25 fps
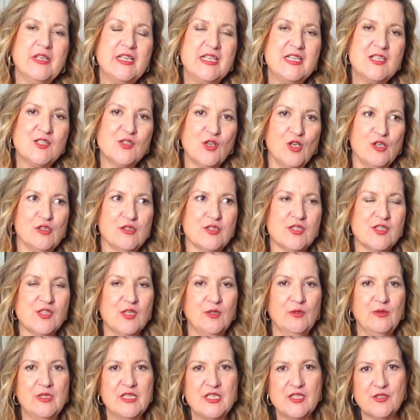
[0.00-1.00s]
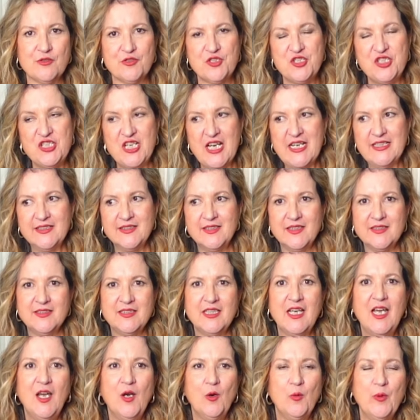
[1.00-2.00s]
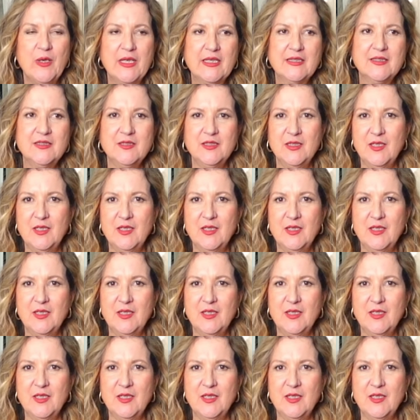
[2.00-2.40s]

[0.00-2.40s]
is also associated with